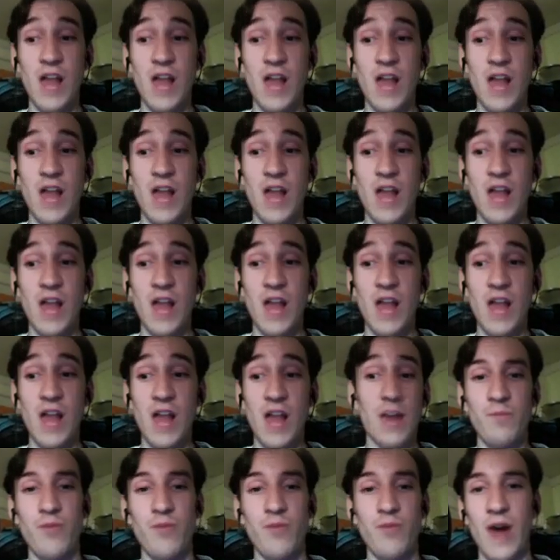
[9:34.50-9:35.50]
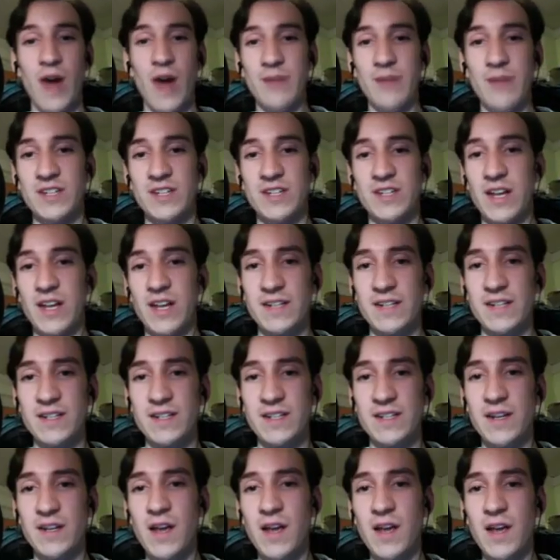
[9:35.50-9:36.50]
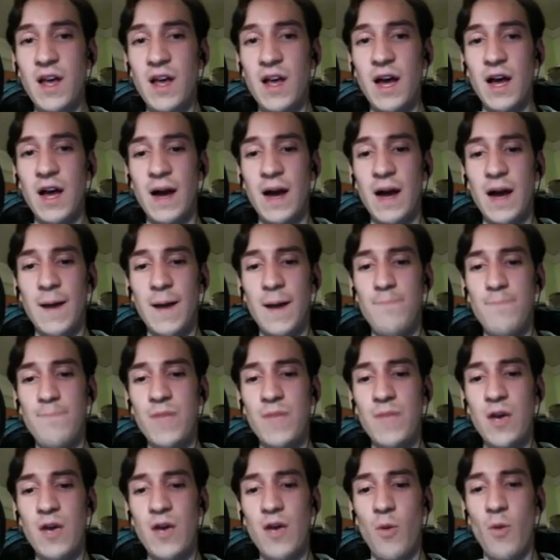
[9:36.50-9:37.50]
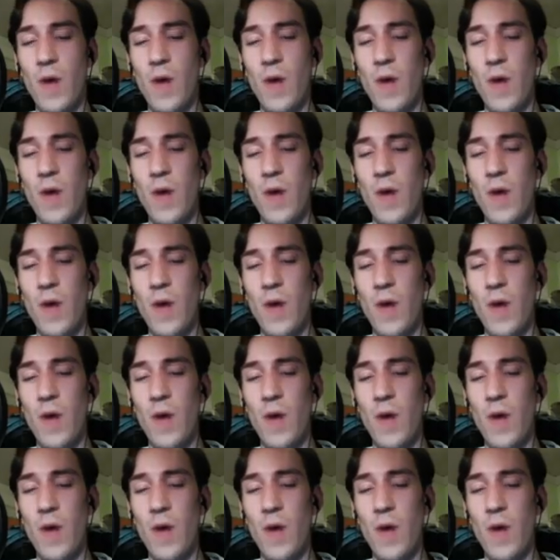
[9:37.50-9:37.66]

lot of people, perhaps in Legacy, or Modern